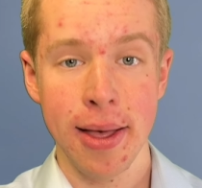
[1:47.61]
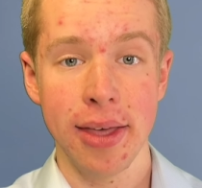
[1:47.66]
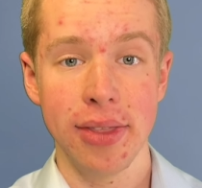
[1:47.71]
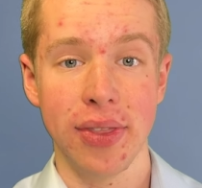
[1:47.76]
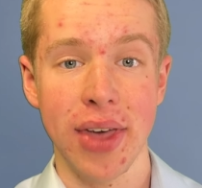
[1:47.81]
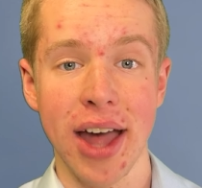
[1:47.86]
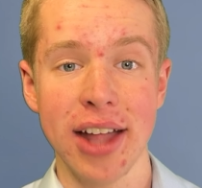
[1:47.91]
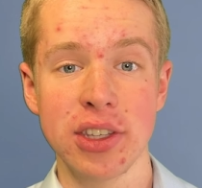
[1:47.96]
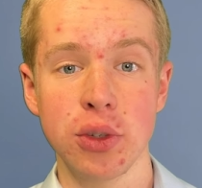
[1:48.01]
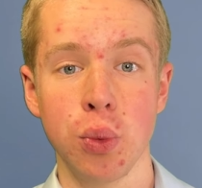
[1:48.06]

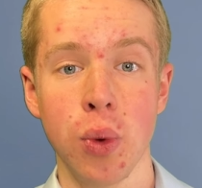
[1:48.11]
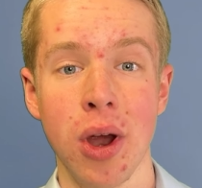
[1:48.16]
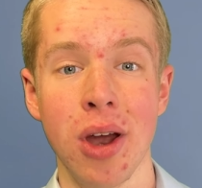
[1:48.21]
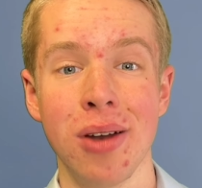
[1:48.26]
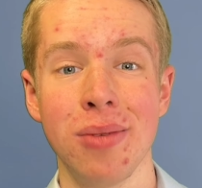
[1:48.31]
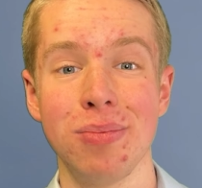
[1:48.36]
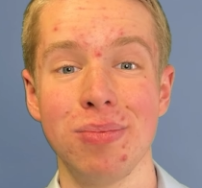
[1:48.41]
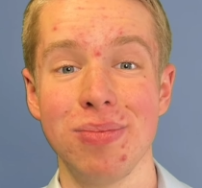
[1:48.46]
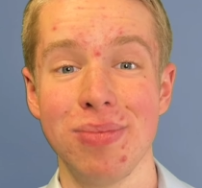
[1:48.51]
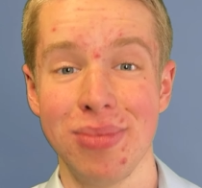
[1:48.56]
That's
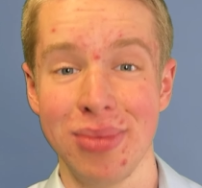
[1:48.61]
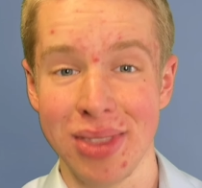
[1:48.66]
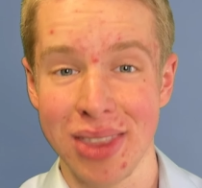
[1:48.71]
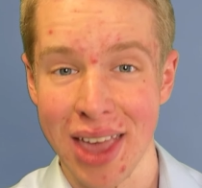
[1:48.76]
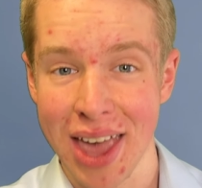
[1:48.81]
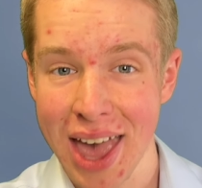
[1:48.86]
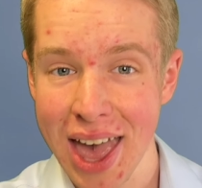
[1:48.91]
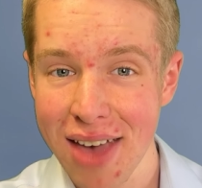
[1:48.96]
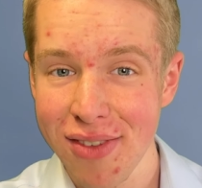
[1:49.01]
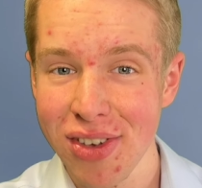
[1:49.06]
where
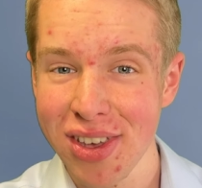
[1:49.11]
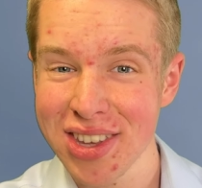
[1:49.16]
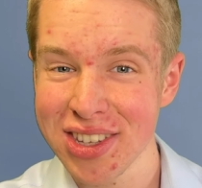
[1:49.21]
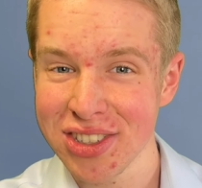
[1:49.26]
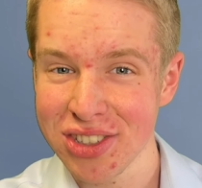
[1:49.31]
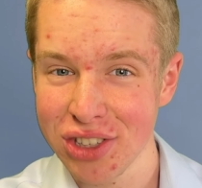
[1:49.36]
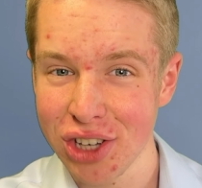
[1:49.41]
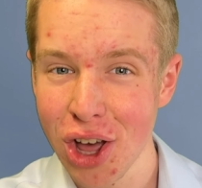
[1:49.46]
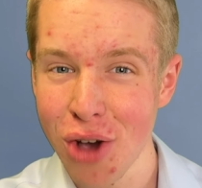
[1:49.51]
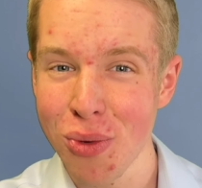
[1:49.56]
the
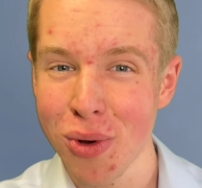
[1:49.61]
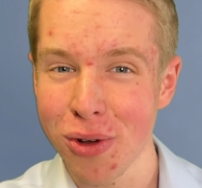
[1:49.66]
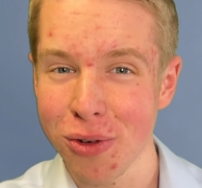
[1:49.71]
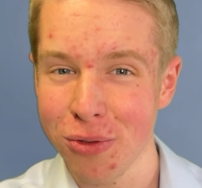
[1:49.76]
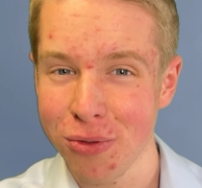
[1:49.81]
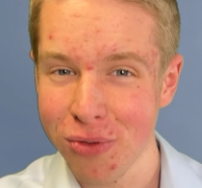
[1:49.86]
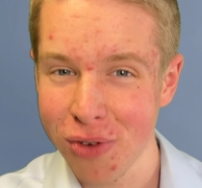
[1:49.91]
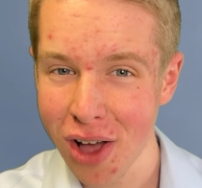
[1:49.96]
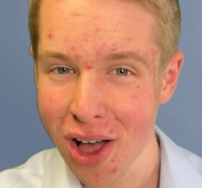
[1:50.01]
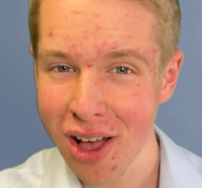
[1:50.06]
heaviest snow will
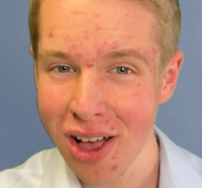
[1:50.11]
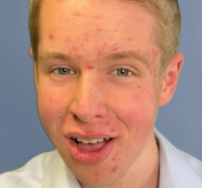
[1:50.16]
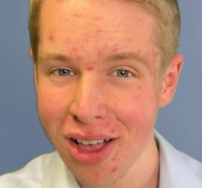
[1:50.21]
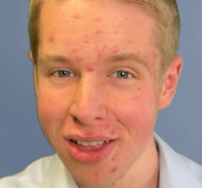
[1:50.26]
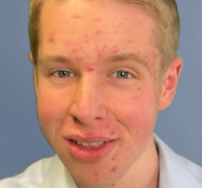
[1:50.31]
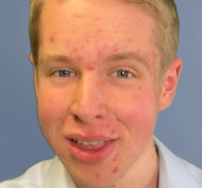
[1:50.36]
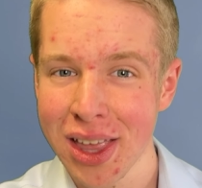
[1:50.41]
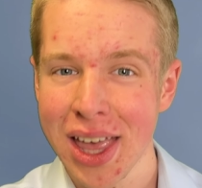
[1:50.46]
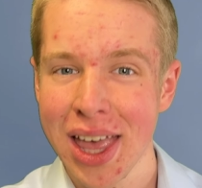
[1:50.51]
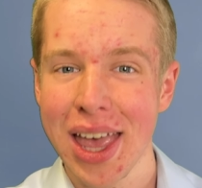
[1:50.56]

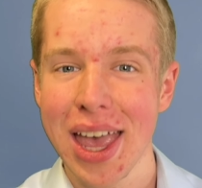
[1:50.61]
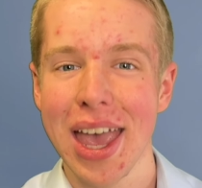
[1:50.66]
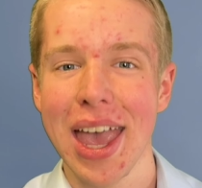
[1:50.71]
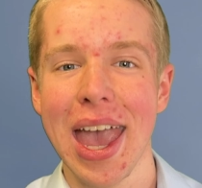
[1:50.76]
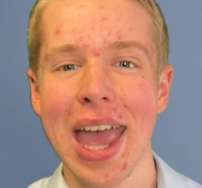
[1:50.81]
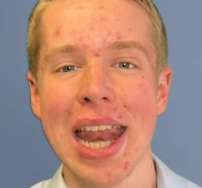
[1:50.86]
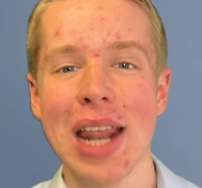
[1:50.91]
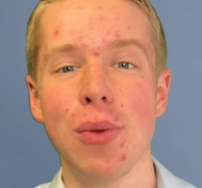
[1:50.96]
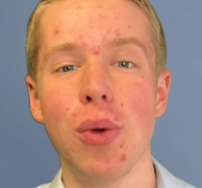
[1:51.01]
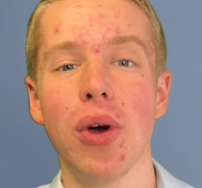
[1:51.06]
fall,
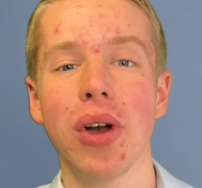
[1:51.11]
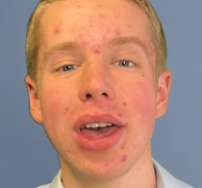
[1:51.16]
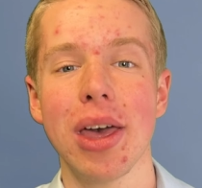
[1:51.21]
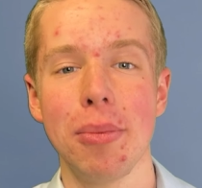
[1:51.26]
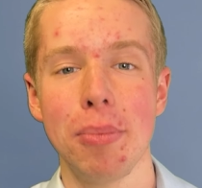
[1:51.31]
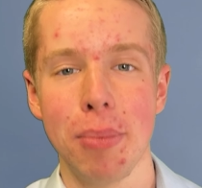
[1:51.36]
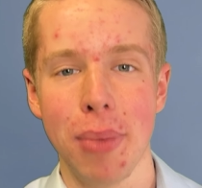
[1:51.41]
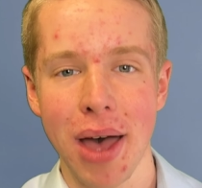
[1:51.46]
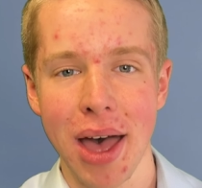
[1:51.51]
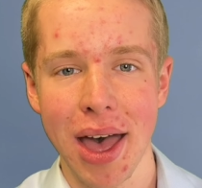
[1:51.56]
and it will
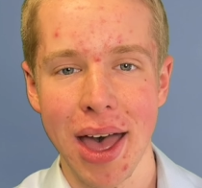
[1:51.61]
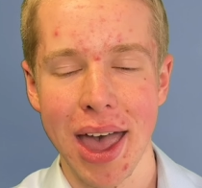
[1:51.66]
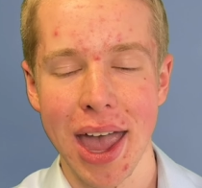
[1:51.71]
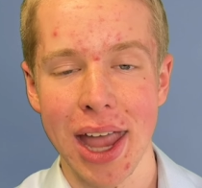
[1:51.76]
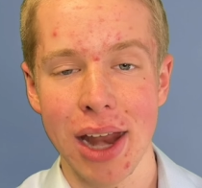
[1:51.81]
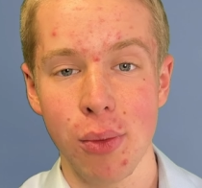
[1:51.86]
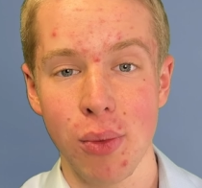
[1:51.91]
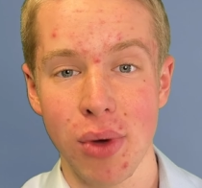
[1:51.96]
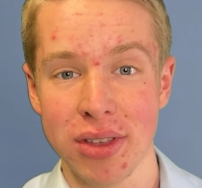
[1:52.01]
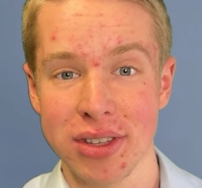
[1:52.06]

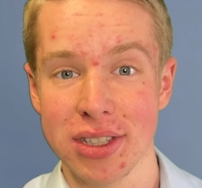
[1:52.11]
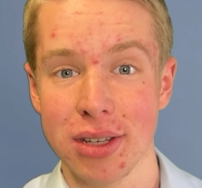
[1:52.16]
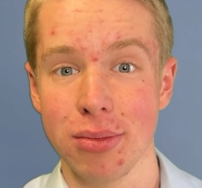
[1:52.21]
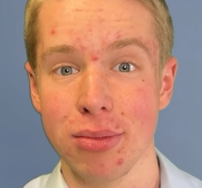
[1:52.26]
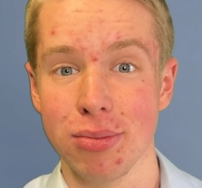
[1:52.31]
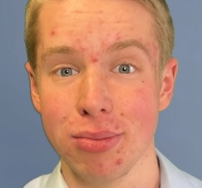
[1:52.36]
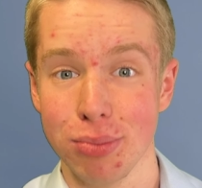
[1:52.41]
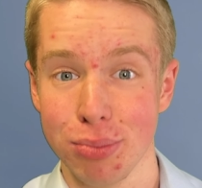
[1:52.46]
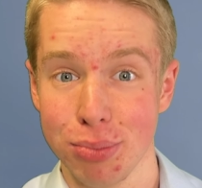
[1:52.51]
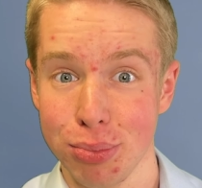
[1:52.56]
combine with
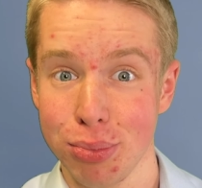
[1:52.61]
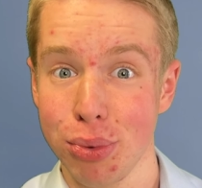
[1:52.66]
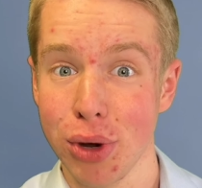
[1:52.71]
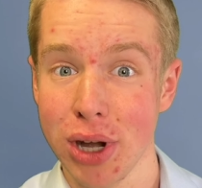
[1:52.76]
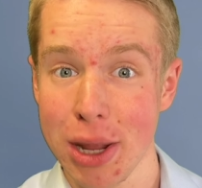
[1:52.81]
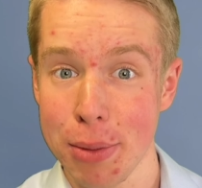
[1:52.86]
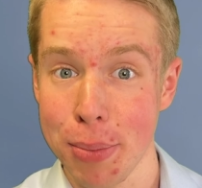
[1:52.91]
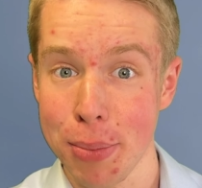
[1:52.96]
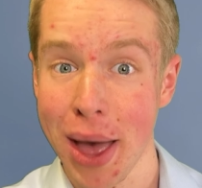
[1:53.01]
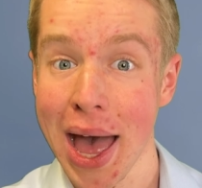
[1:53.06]
some
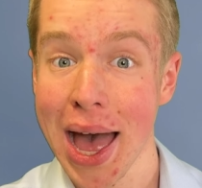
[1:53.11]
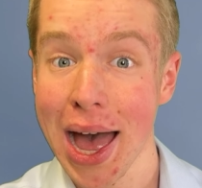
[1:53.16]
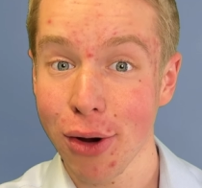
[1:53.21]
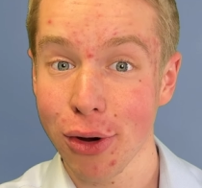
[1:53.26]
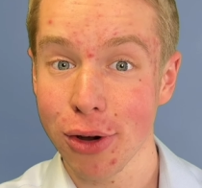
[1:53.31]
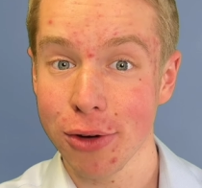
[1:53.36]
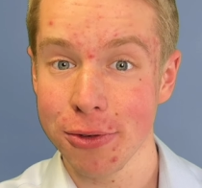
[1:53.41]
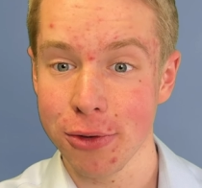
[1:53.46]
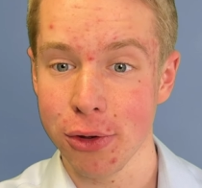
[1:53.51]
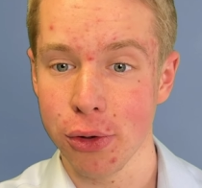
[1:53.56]
pretty
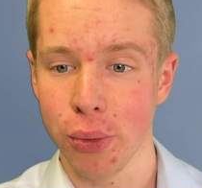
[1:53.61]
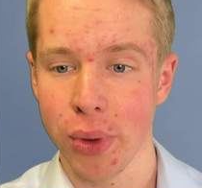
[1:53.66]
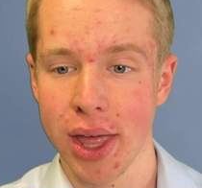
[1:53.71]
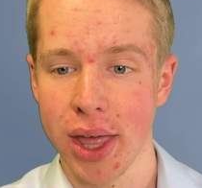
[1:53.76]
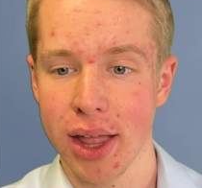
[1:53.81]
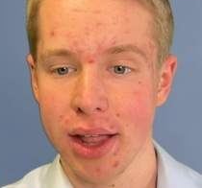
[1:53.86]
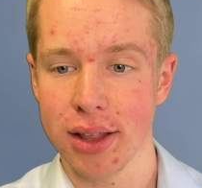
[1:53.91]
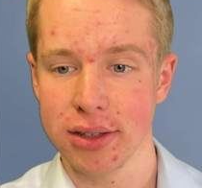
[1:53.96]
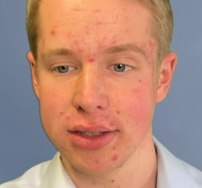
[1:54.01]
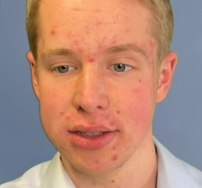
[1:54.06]
powerful
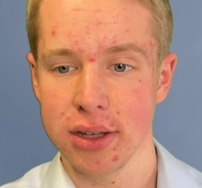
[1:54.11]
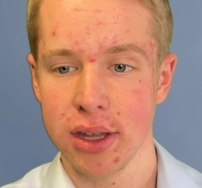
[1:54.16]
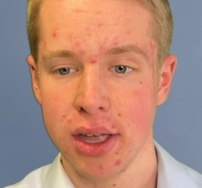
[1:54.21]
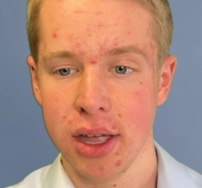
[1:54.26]
winds